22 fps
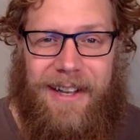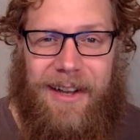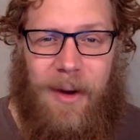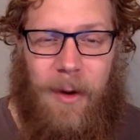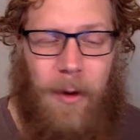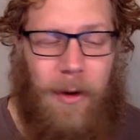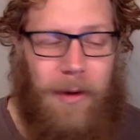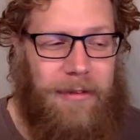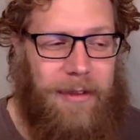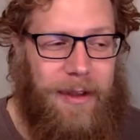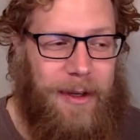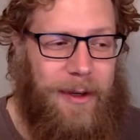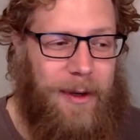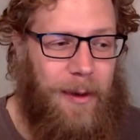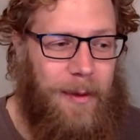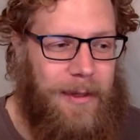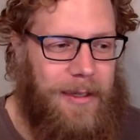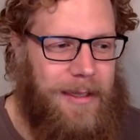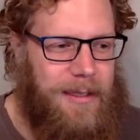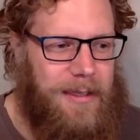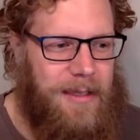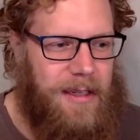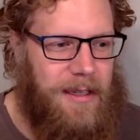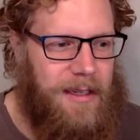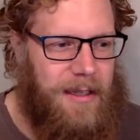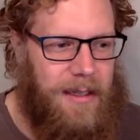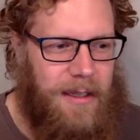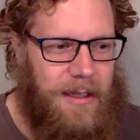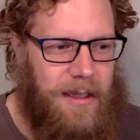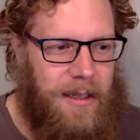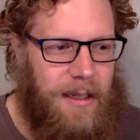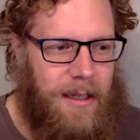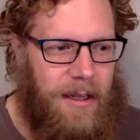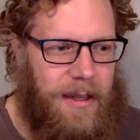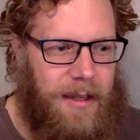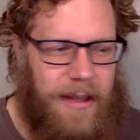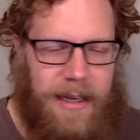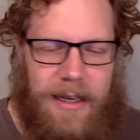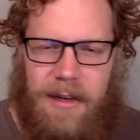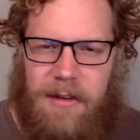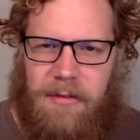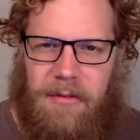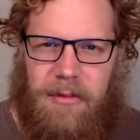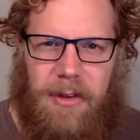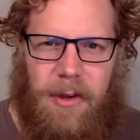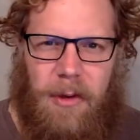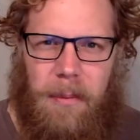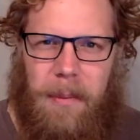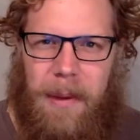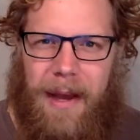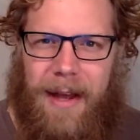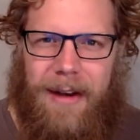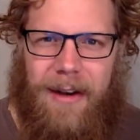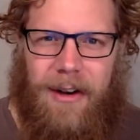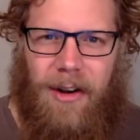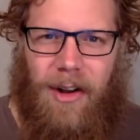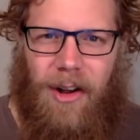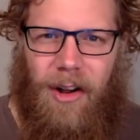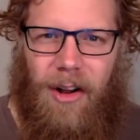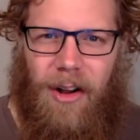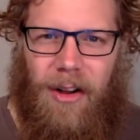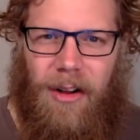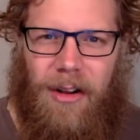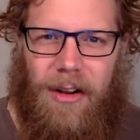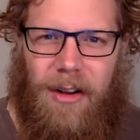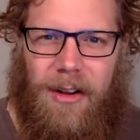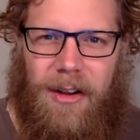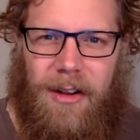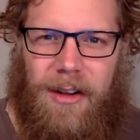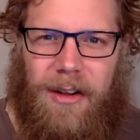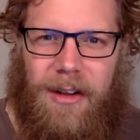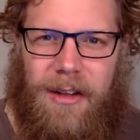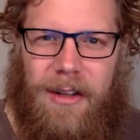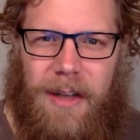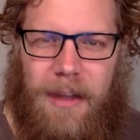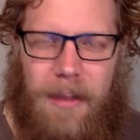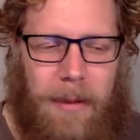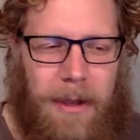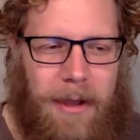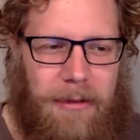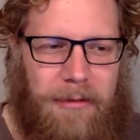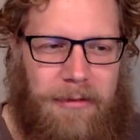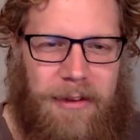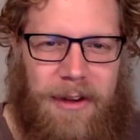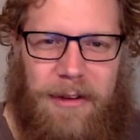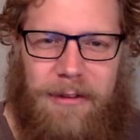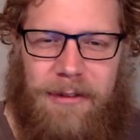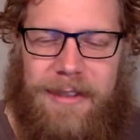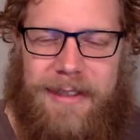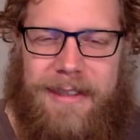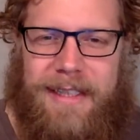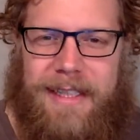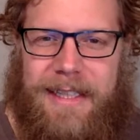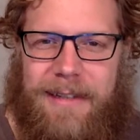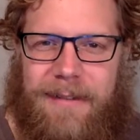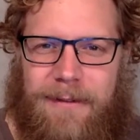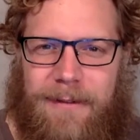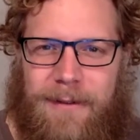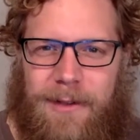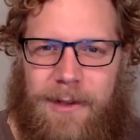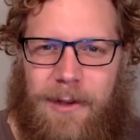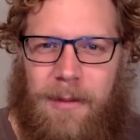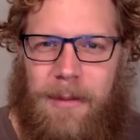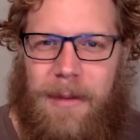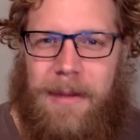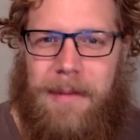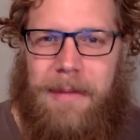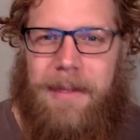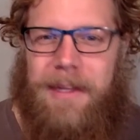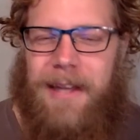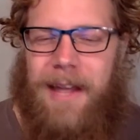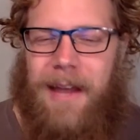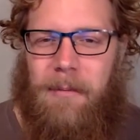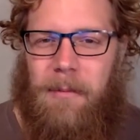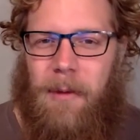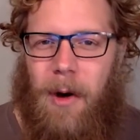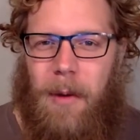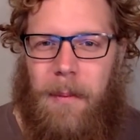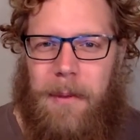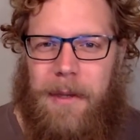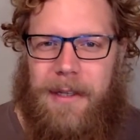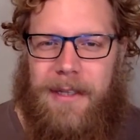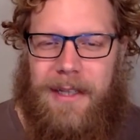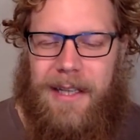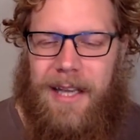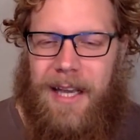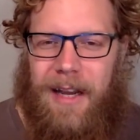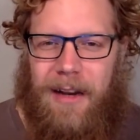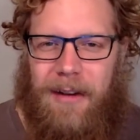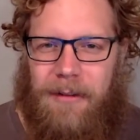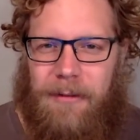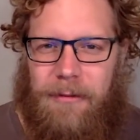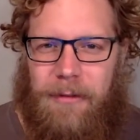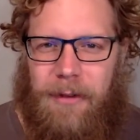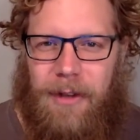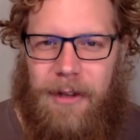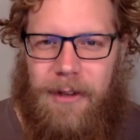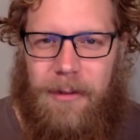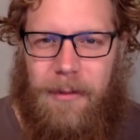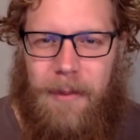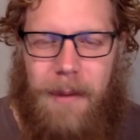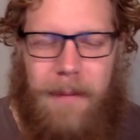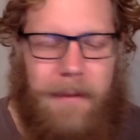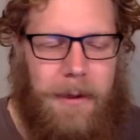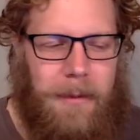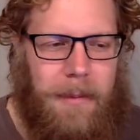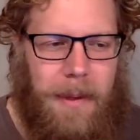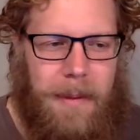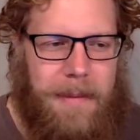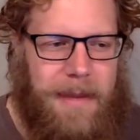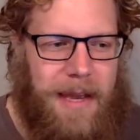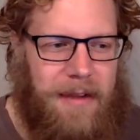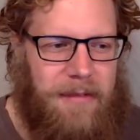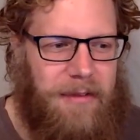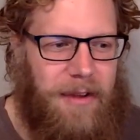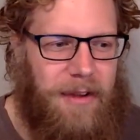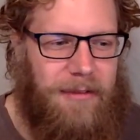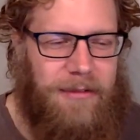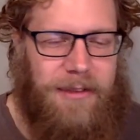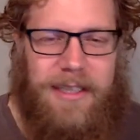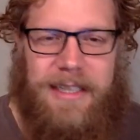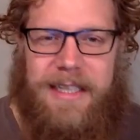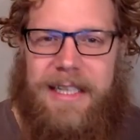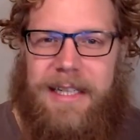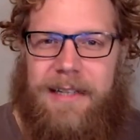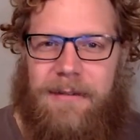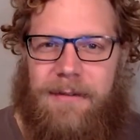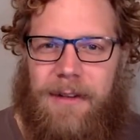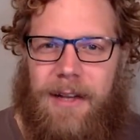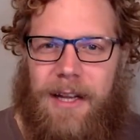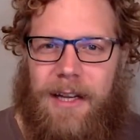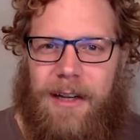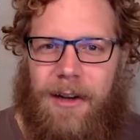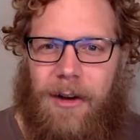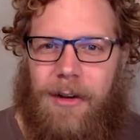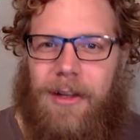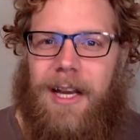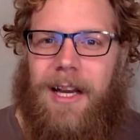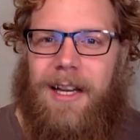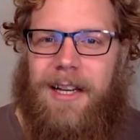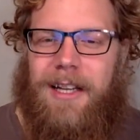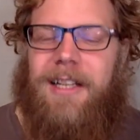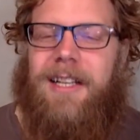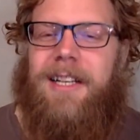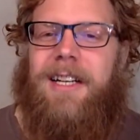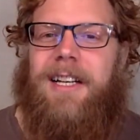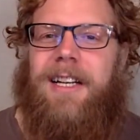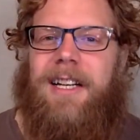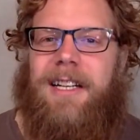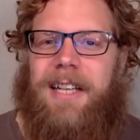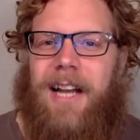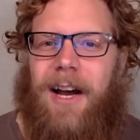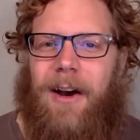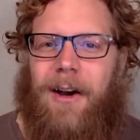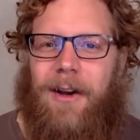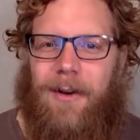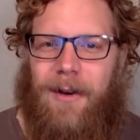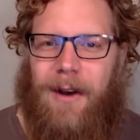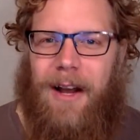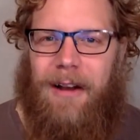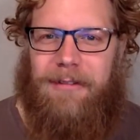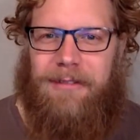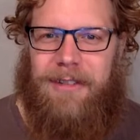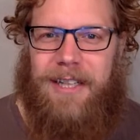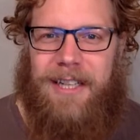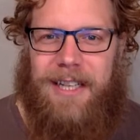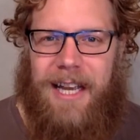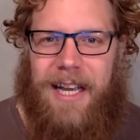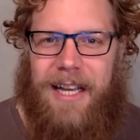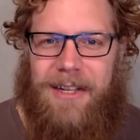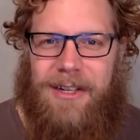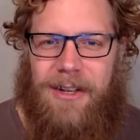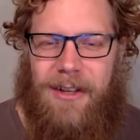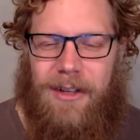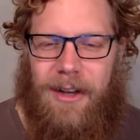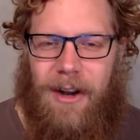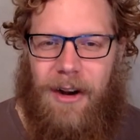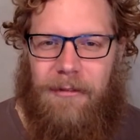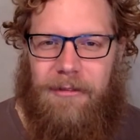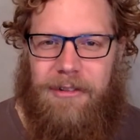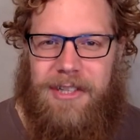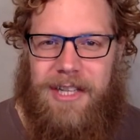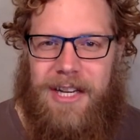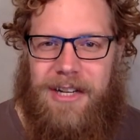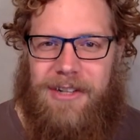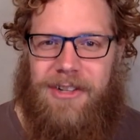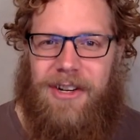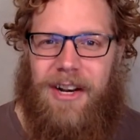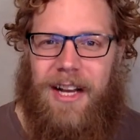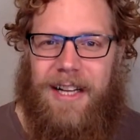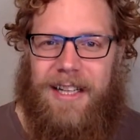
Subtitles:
Or if they noticed it, they didn't feel bad at all. They may have felt relieved. So maybe in that moment, I can't fully remember, maybe I felt relieved, like, okay, now I don't have to engage in the conversation.